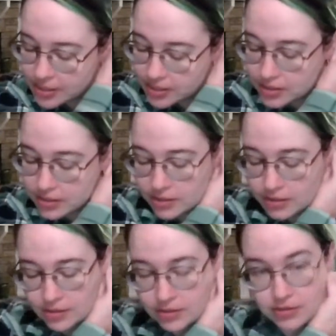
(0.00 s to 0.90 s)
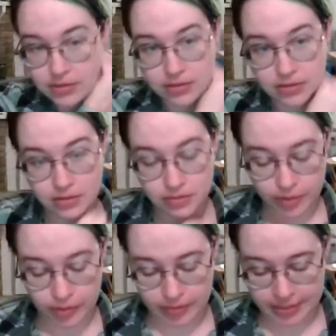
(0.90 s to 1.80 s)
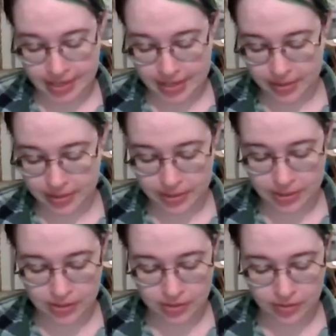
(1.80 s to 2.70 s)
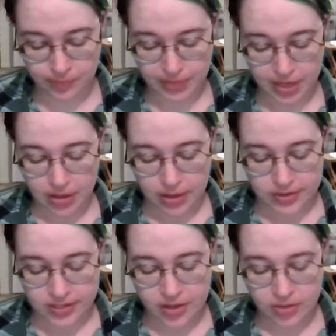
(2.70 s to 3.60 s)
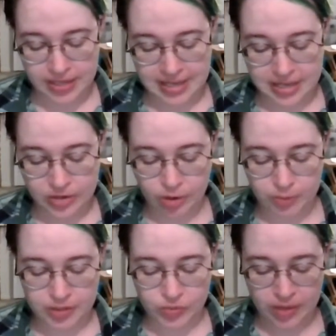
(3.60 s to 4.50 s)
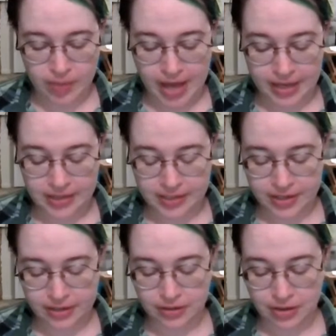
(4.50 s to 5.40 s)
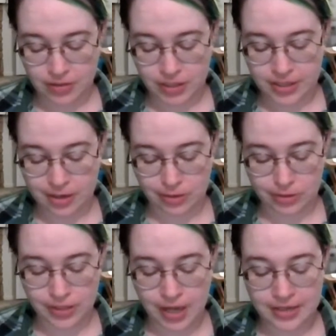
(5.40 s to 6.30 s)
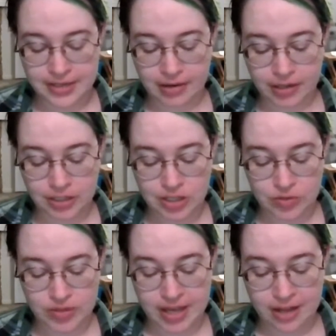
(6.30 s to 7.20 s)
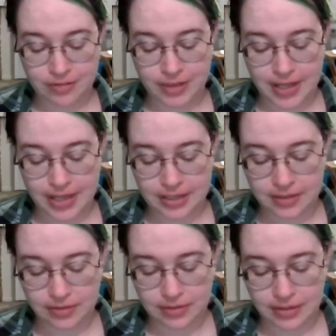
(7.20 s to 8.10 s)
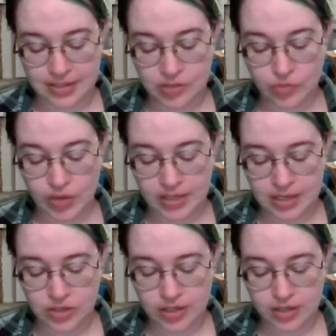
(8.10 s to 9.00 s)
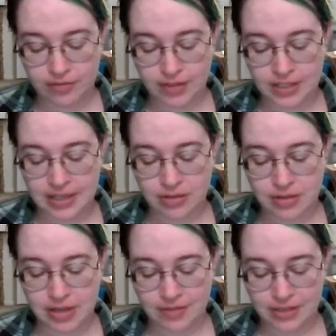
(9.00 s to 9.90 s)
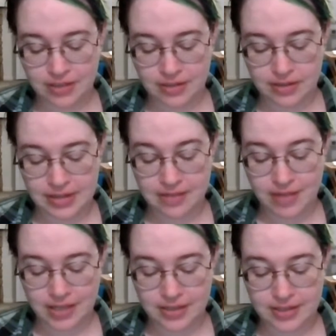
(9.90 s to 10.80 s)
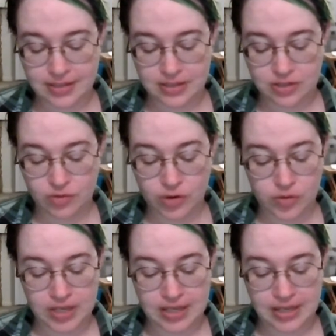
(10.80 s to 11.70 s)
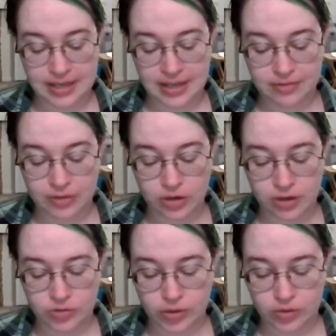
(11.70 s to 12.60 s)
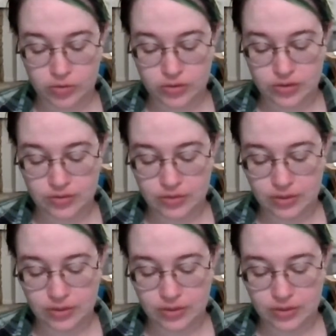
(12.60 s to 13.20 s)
see. Where was I? Slowly, he groped his way back in the dark along the tunnel, not daring to use the elven light. And as he went, he tried to fit together the events since Frodo and he had left the crossroads.